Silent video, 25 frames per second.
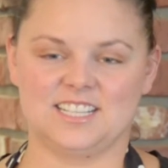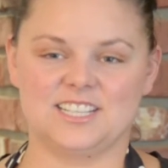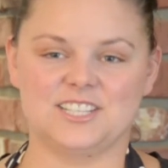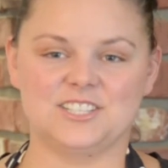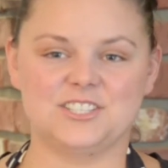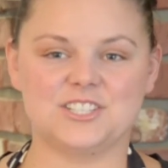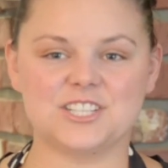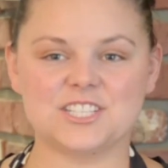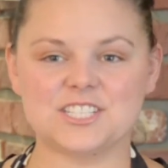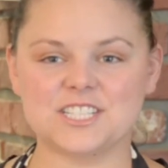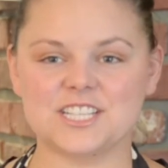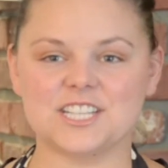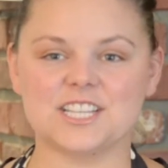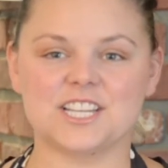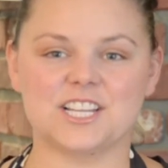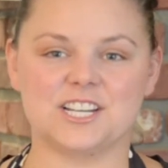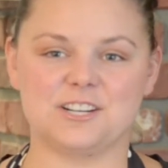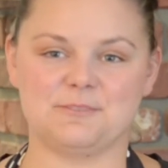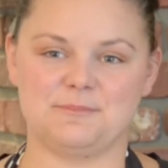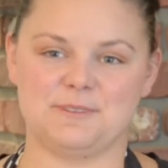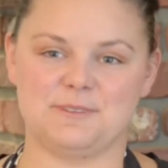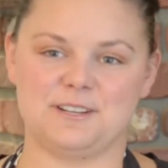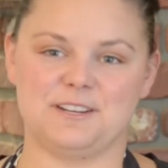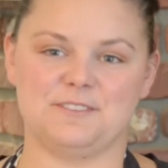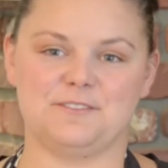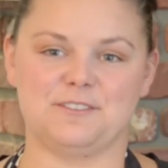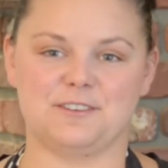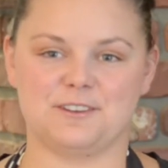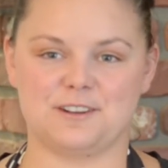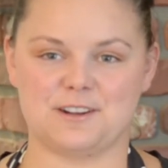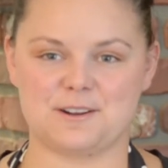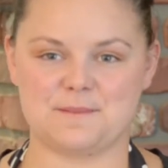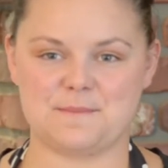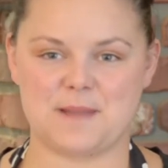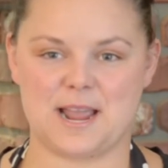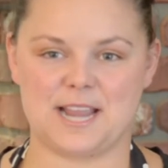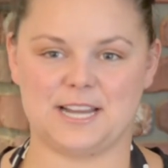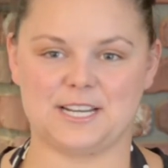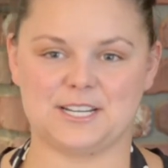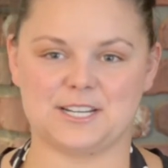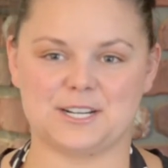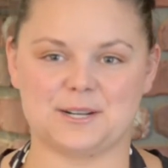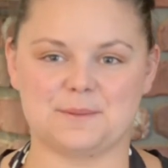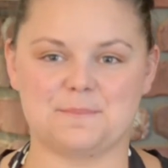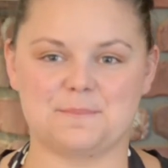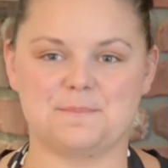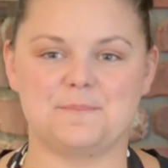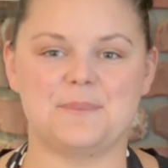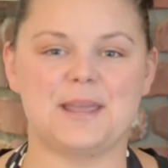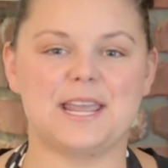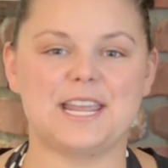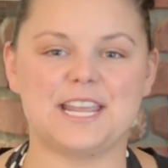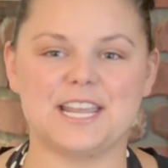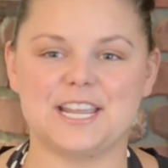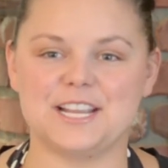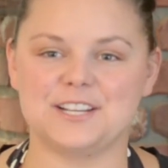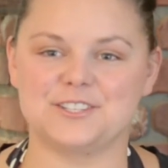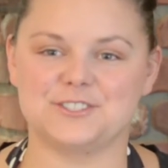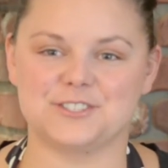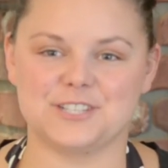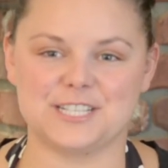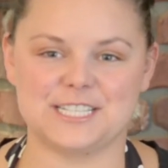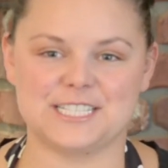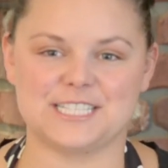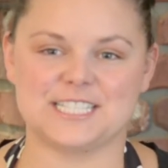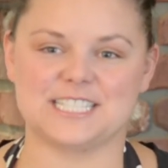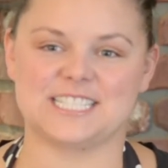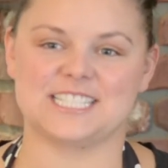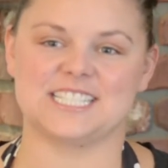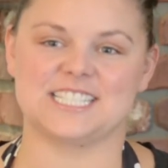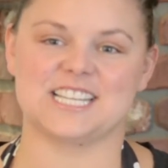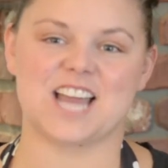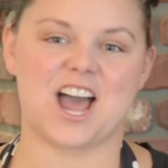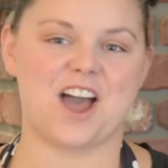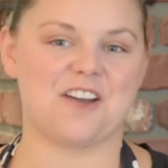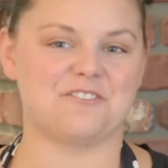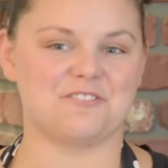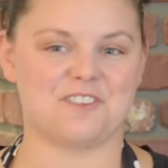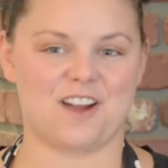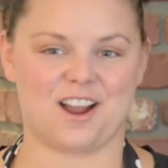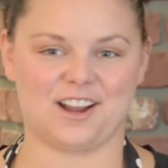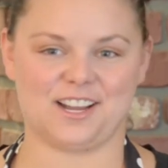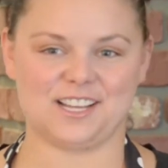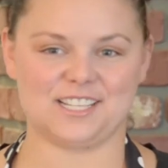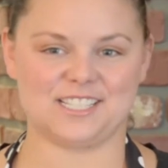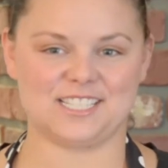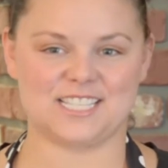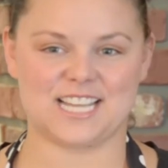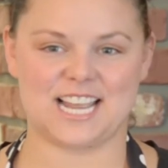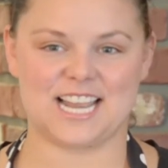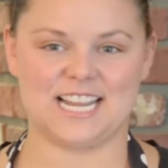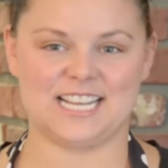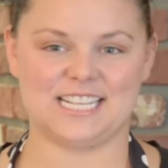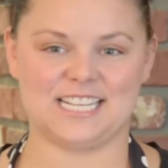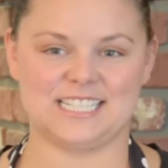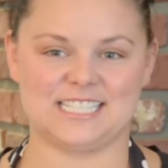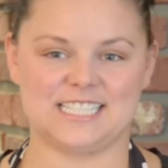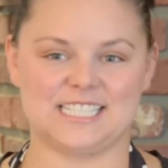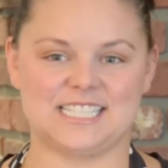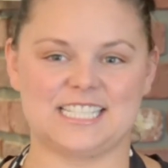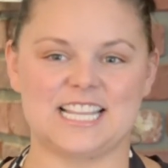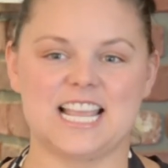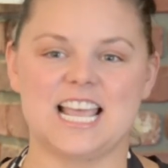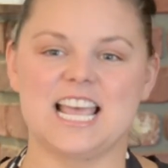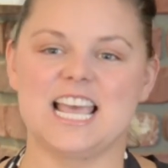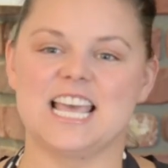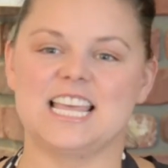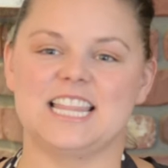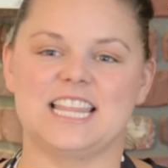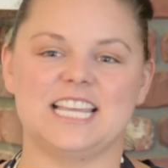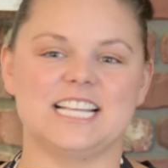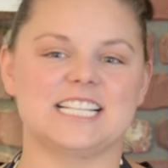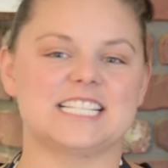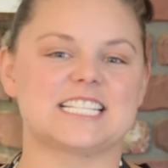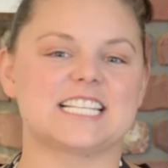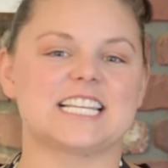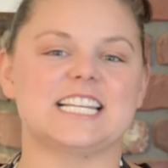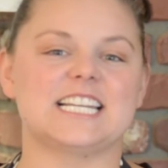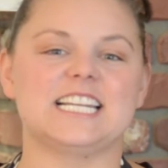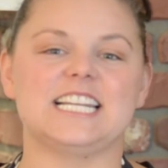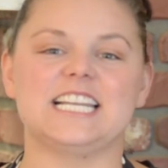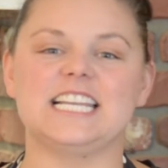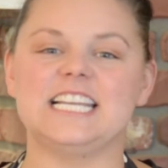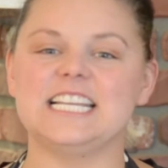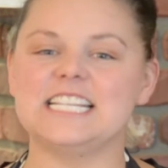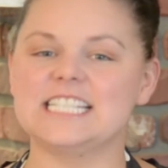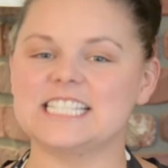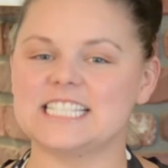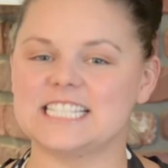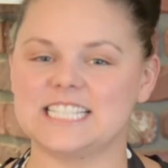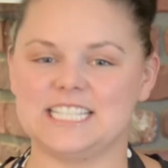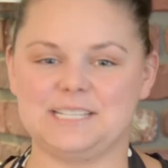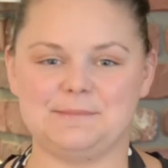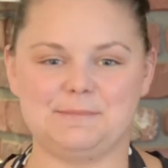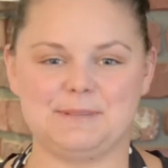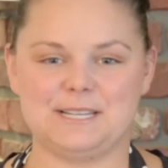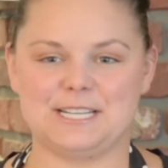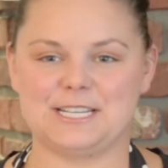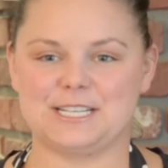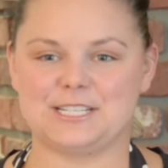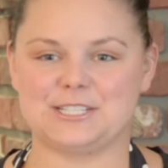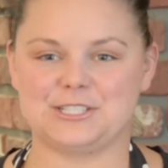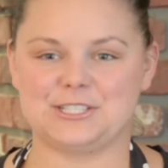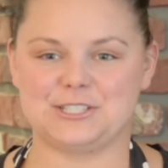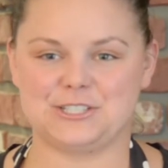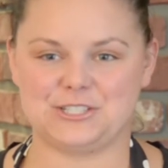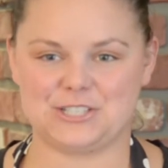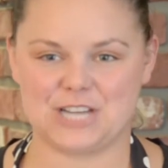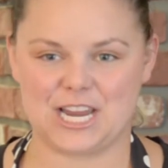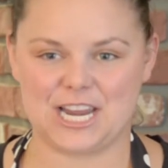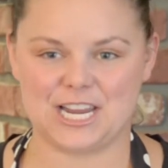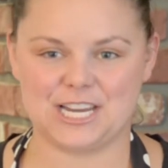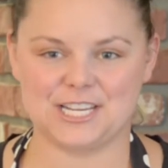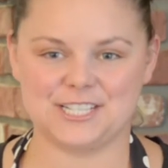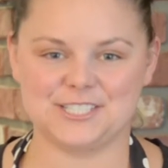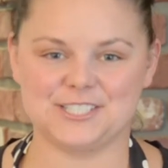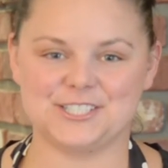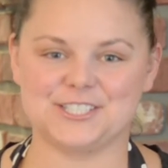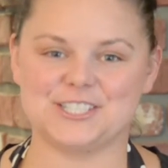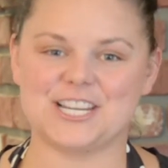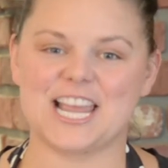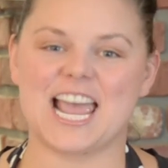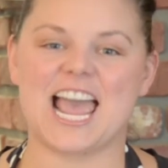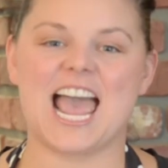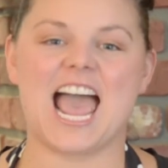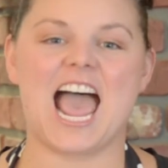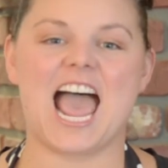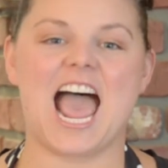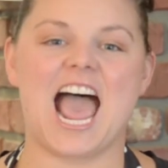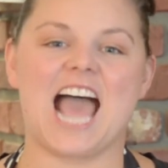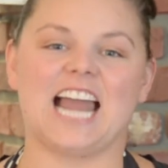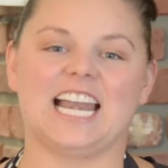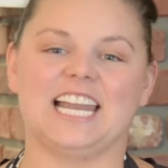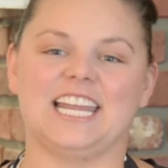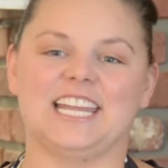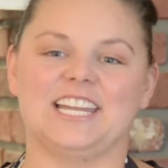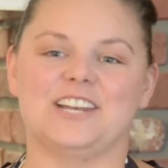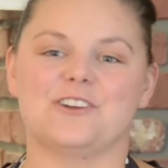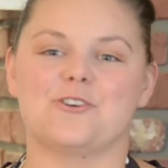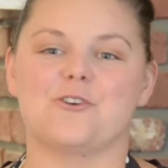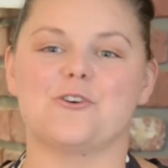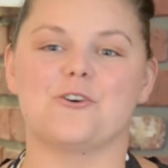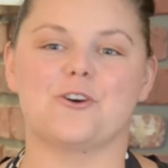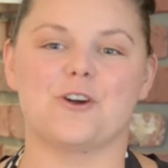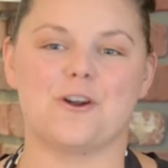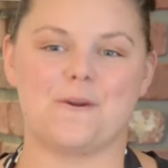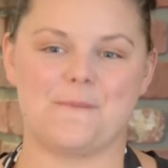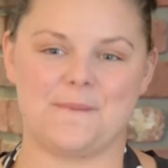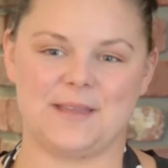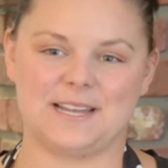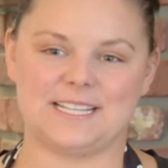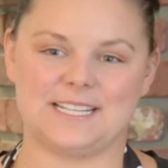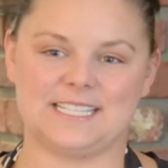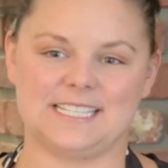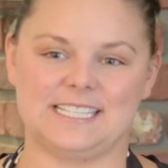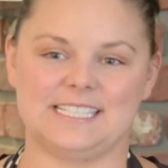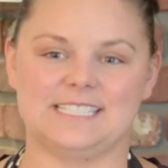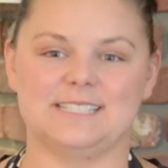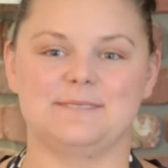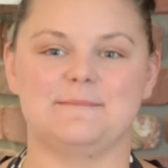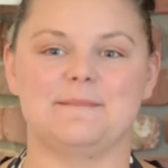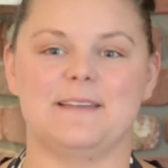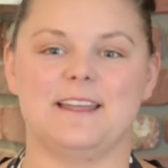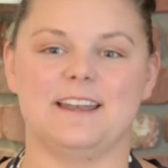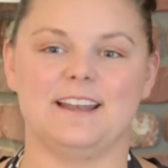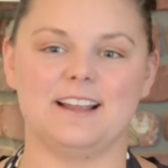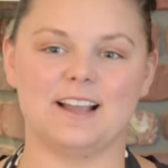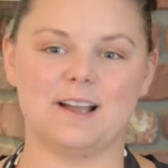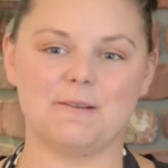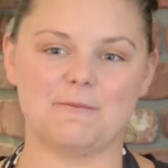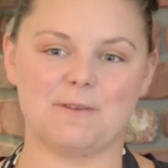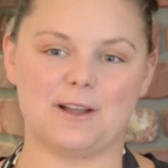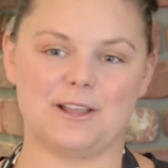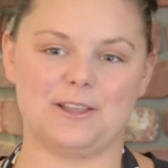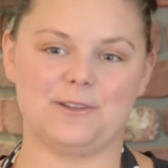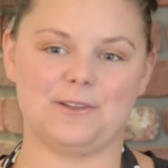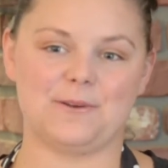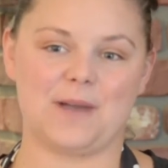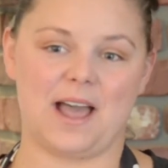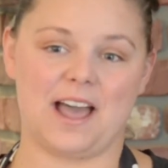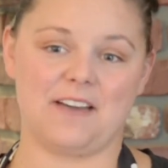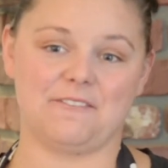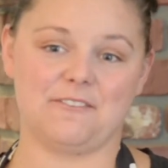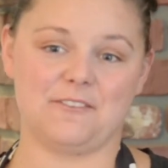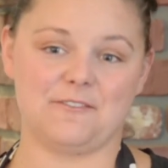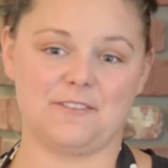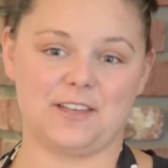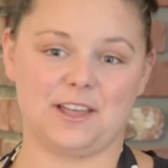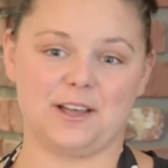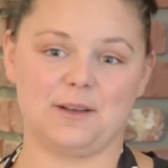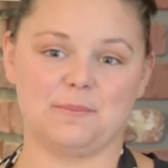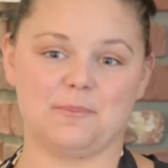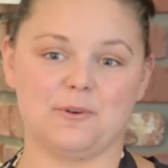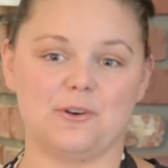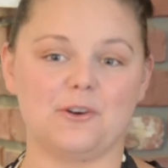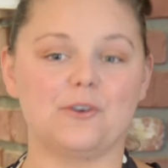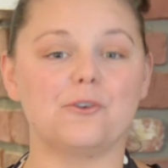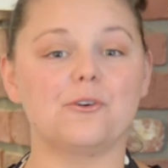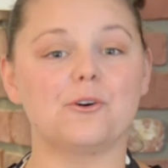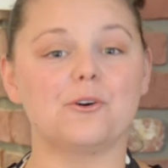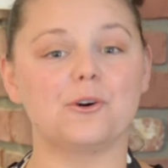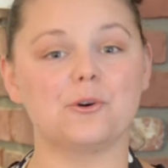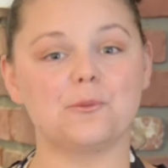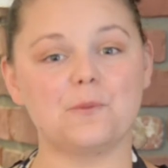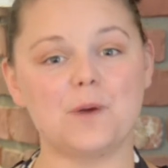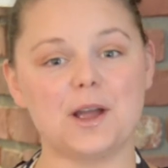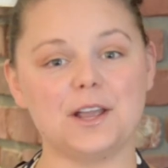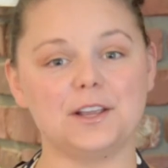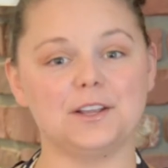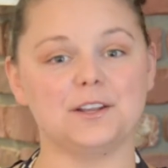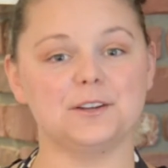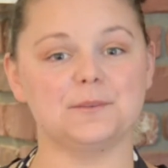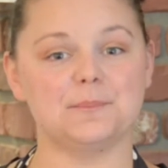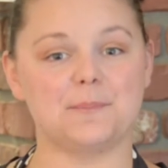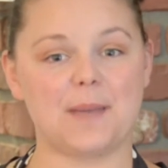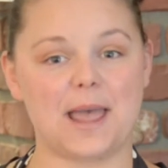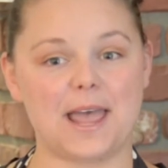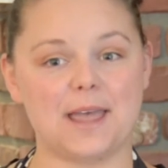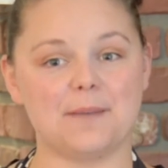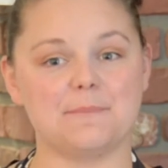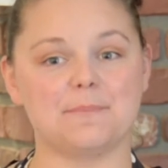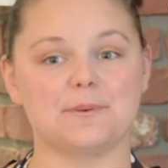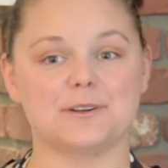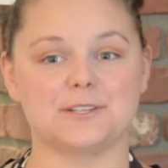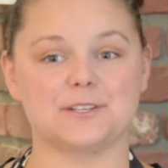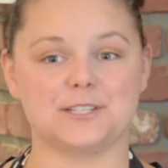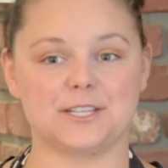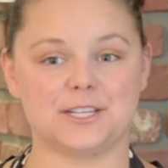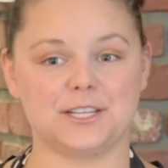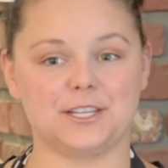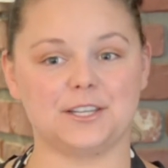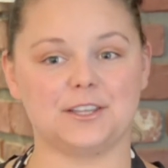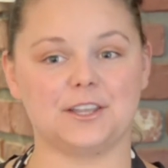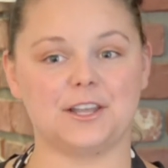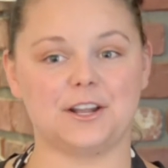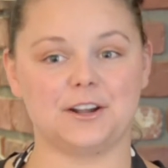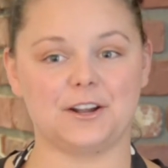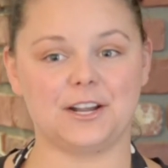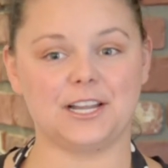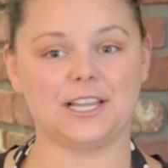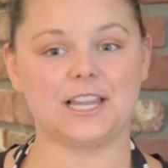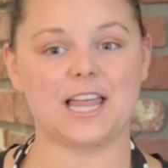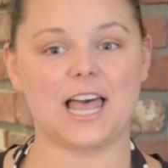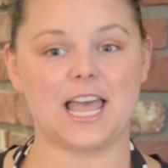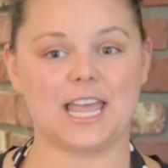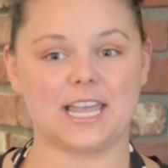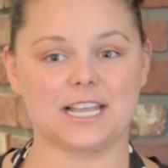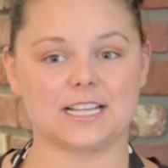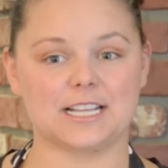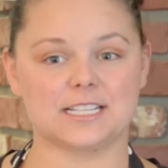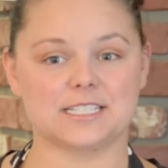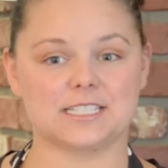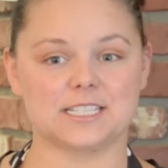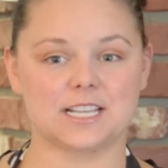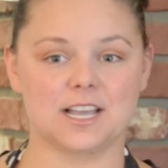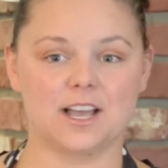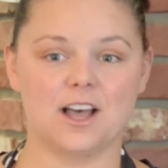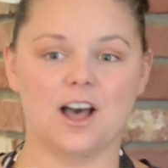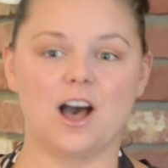Just a little bit of a reminder, baking treats is not rocket science. Things can easily be exchanged, added, or omitted depending on what you have available or what your pet particularly likes.